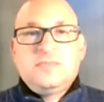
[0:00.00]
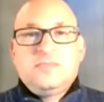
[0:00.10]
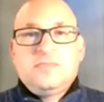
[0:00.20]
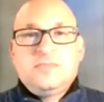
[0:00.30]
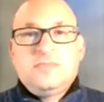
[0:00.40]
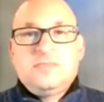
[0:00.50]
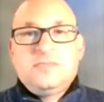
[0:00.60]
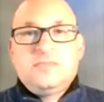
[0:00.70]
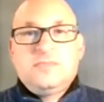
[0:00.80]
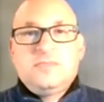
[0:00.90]

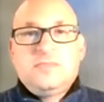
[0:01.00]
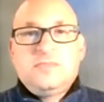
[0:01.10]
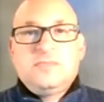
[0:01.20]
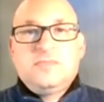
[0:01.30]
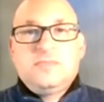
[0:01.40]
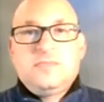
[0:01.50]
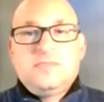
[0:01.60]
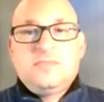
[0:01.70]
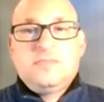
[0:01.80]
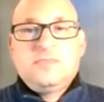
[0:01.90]

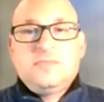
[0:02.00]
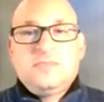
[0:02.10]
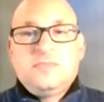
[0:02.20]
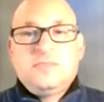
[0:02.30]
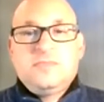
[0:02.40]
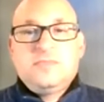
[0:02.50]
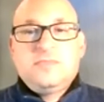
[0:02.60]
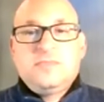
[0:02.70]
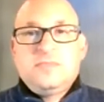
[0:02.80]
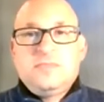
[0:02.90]

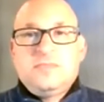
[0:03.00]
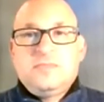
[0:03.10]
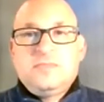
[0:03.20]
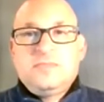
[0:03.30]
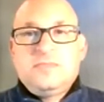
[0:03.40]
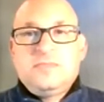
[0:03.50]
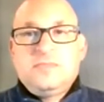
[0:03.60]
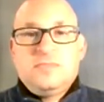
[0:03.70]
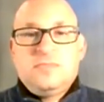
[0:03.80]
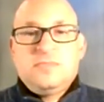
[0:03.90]

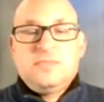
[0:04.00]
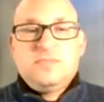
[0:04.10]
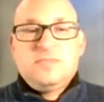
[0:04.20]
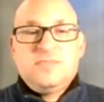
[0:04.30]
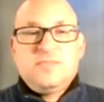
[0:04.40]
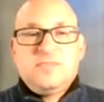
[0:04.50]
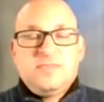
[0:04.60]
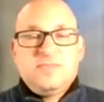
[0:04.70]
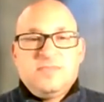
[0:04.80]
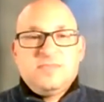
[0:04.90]

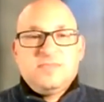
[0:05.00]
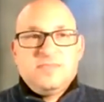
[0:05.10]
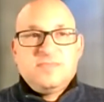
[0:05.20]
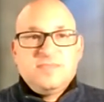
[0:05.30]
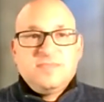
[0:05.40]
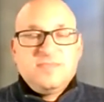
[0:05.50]
No words are spoken by the person on screen.